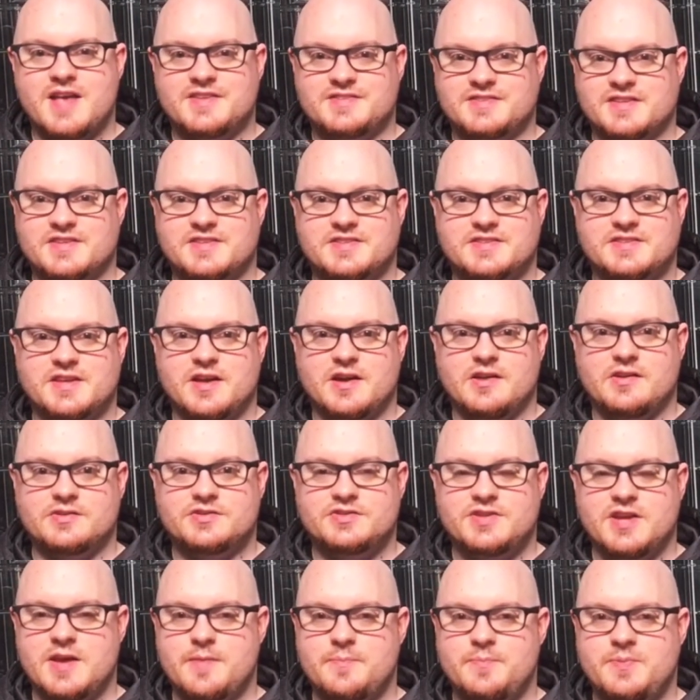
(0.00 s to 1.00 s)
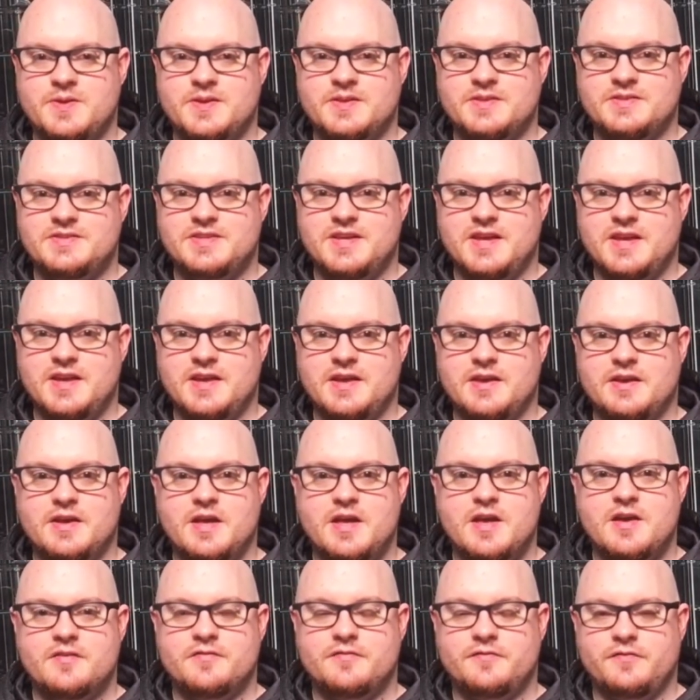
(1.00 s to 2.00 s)
as a Skull Champion
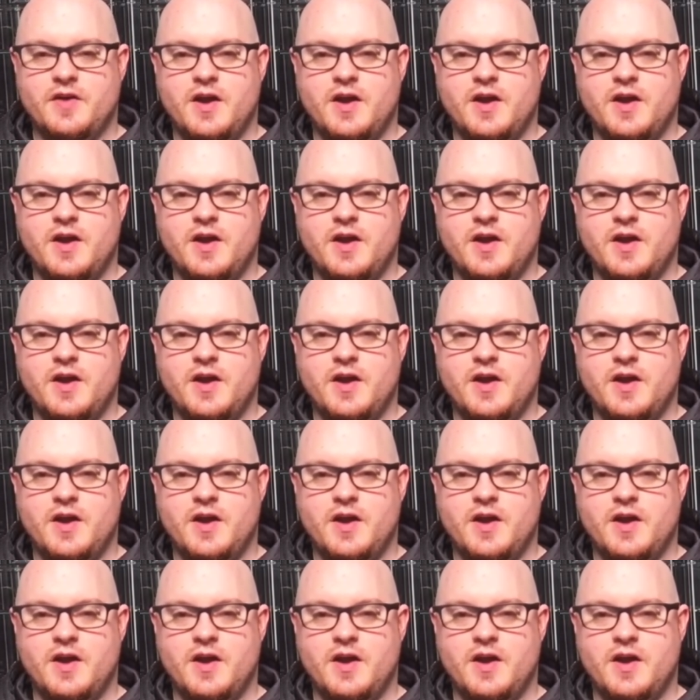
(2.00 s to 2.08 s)
tier